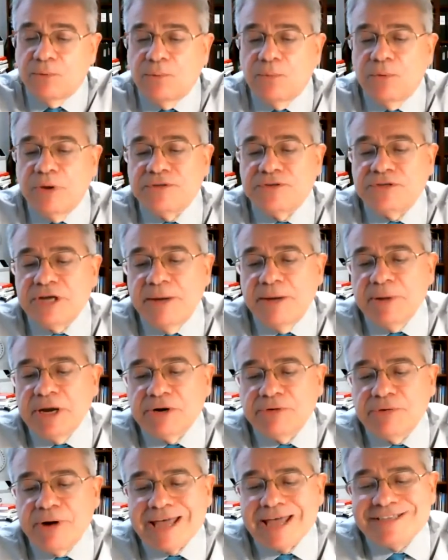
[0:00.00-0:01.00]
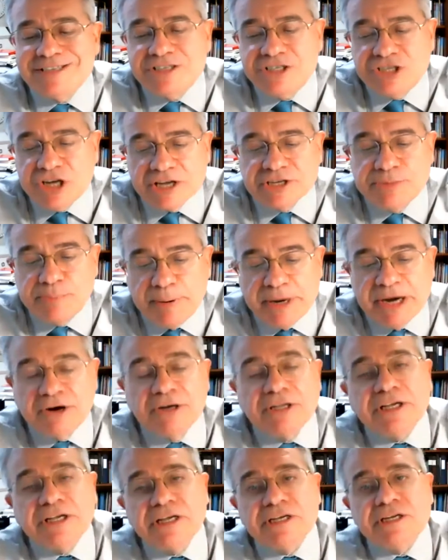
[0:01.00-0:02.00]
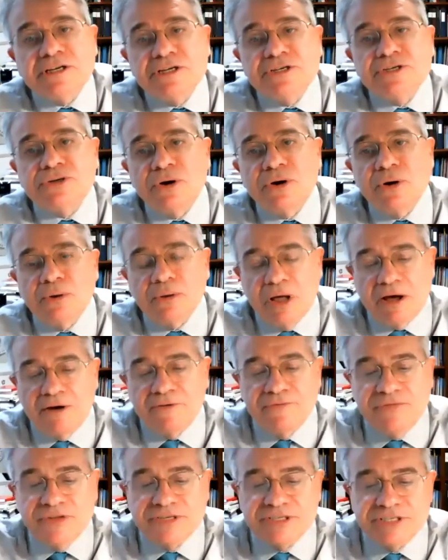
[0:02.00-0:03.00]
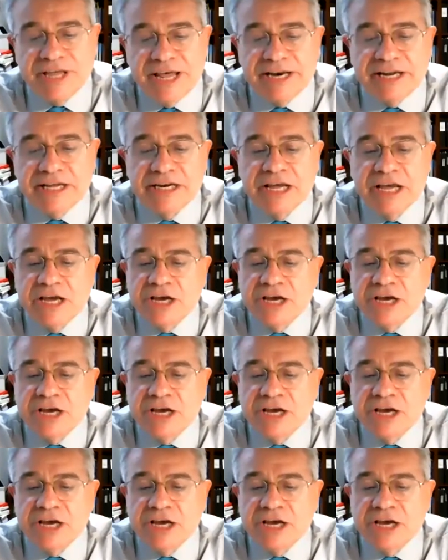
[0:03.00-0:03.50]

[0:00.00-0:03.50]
with Democrats just barely in control of the Senate,